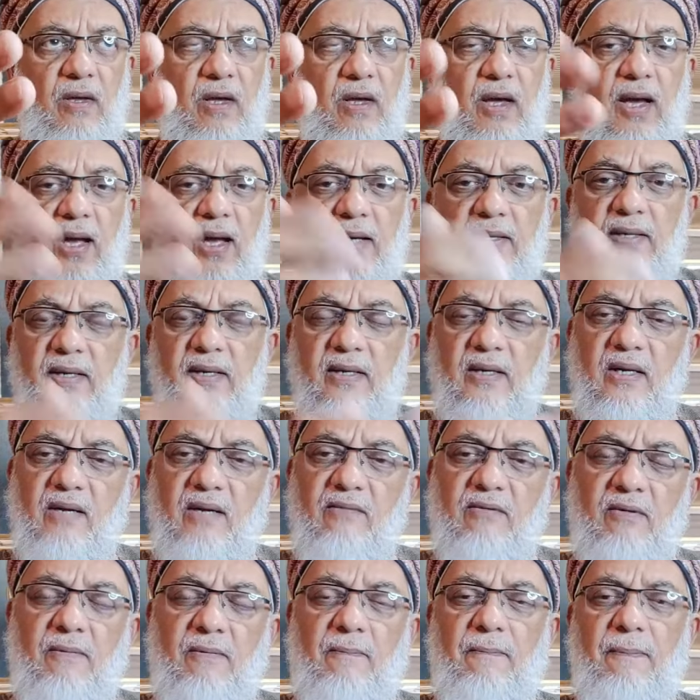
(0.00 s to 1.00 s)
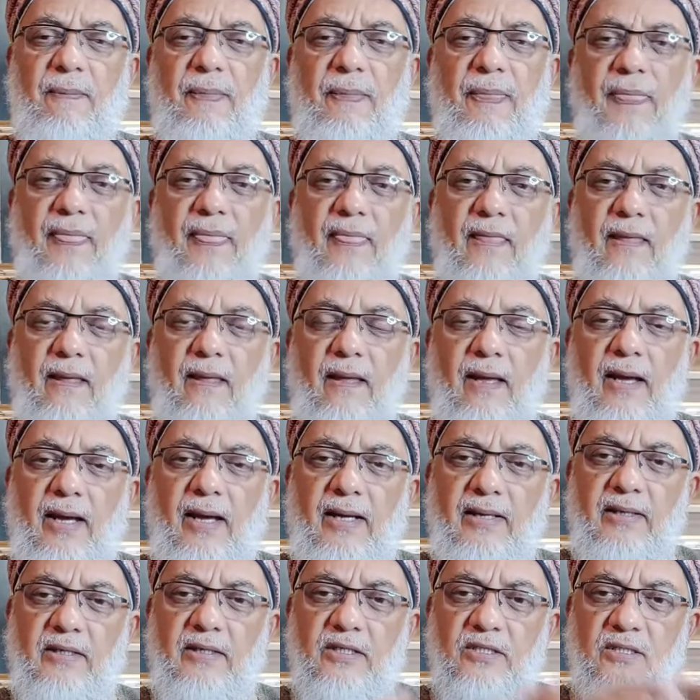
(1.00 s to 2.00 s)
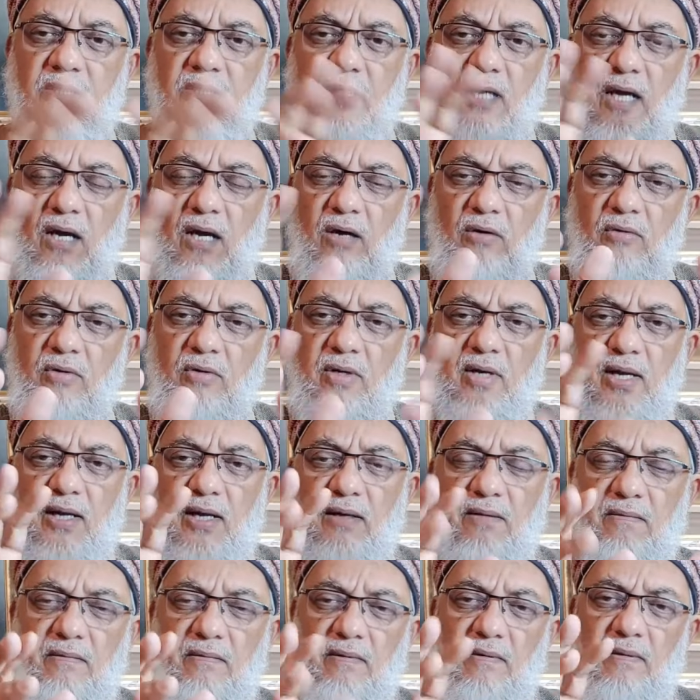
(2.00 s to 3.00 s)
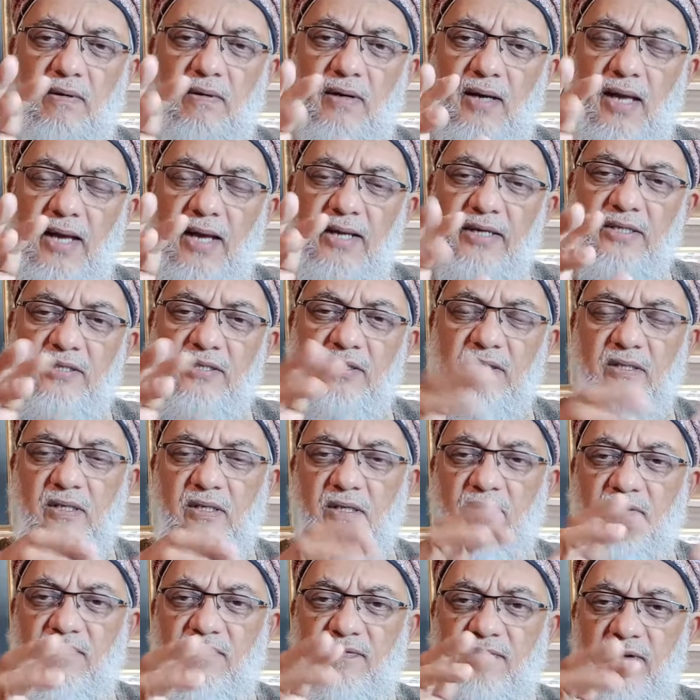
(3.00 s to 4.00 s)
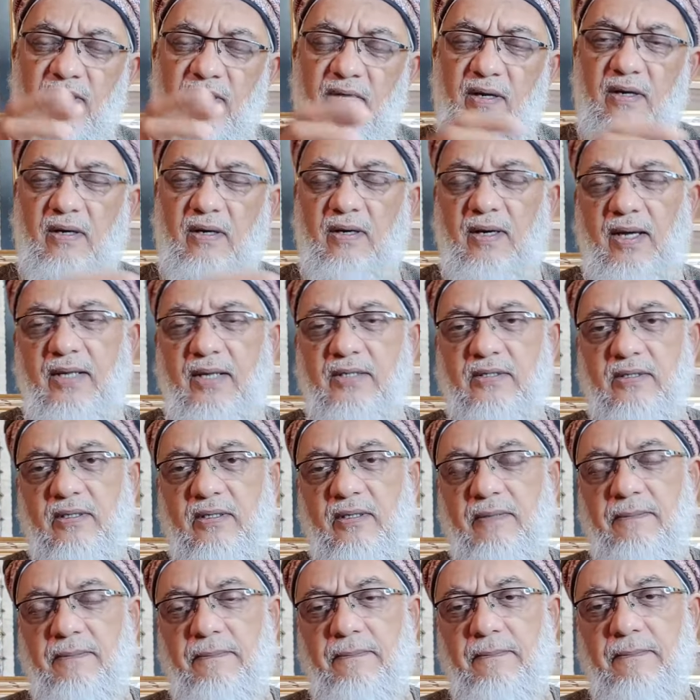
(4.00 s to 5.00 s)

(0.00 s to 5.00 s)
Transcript: at head level, and this cloud had lights in it, flickering lights in it.